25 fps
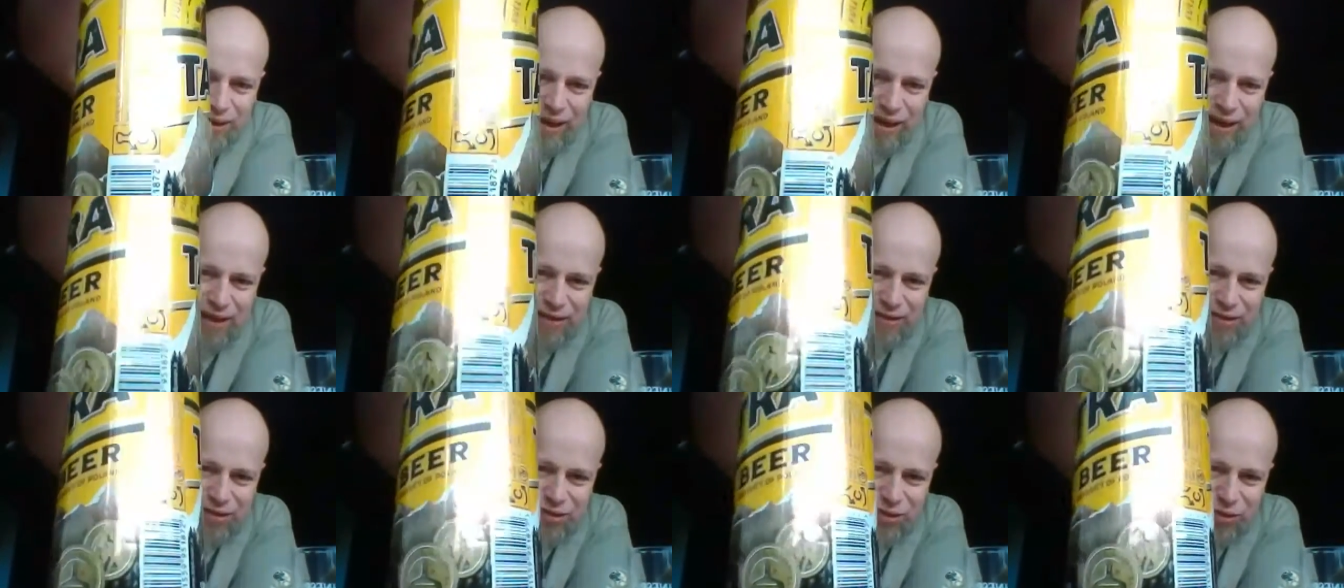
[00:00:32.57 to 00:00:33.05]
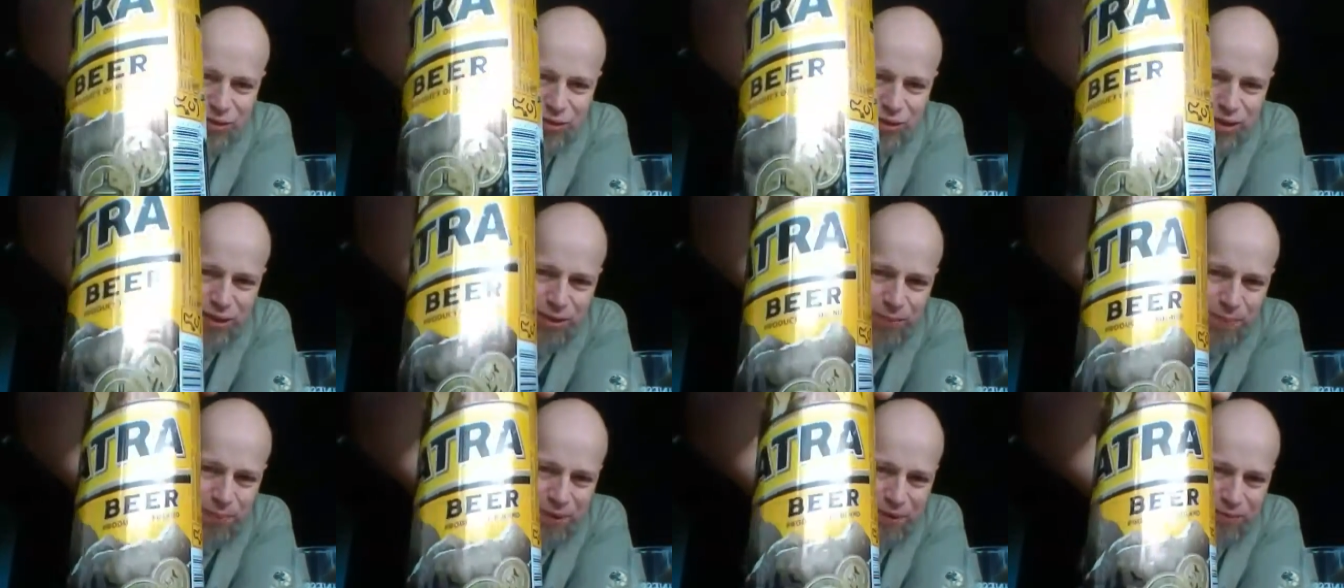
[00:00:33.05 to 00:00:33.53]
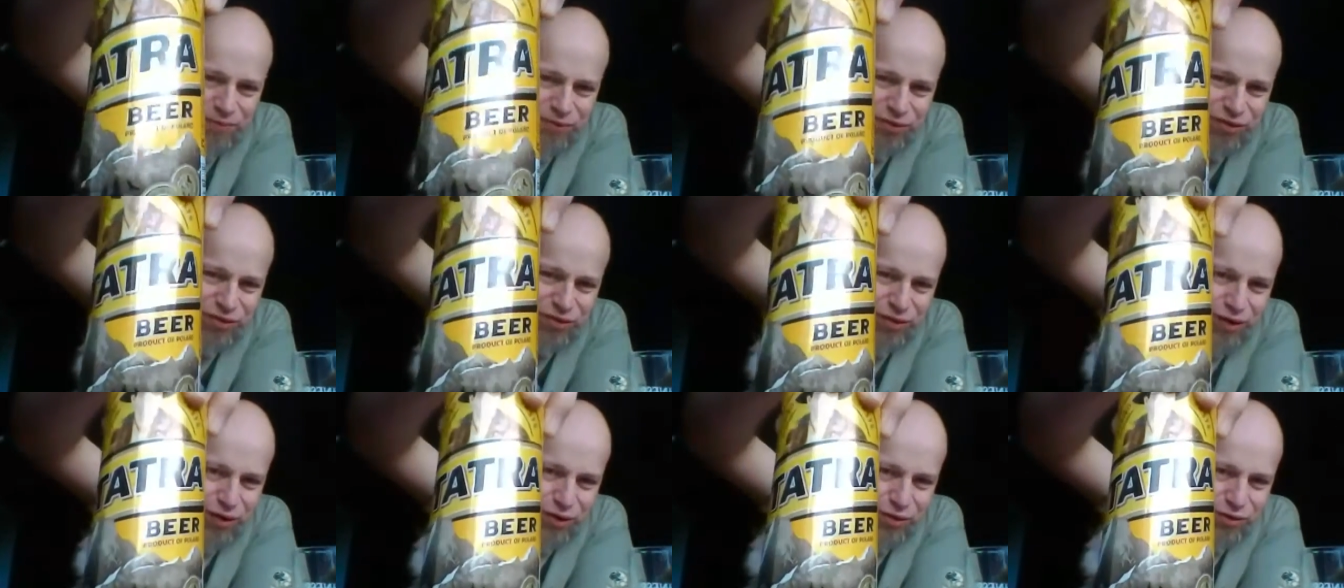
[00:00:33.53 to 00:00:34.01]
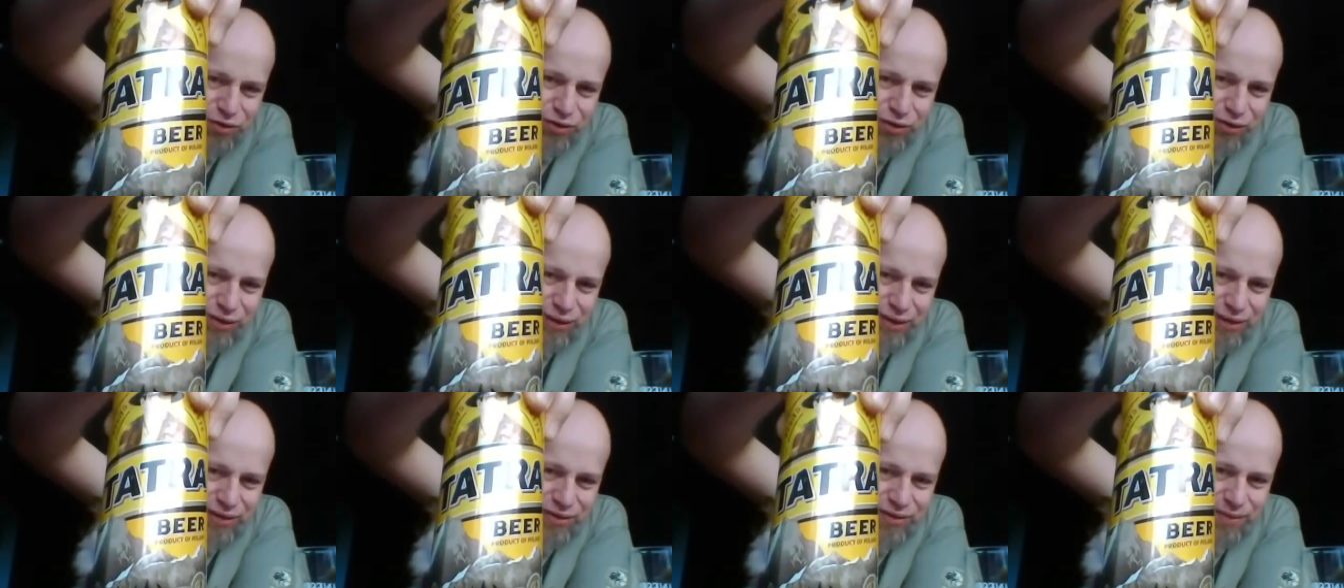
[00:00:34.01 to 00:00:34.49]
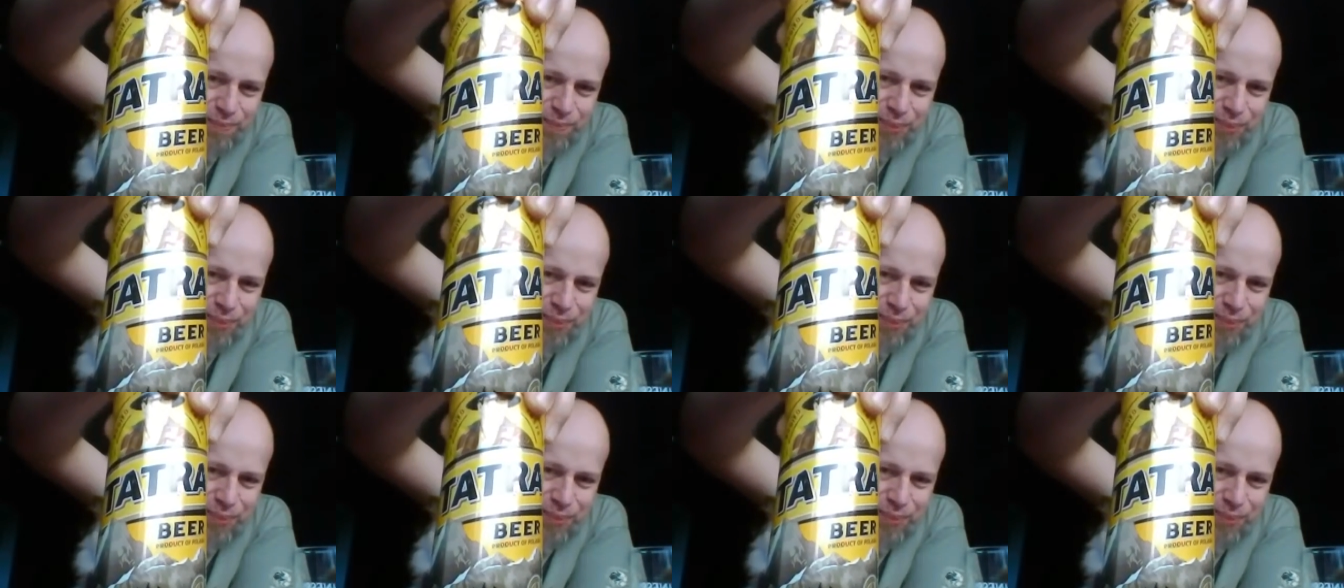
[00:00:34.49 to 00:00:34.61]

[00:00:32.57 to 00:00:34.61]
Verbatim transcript: Had to do a little bit of research on this.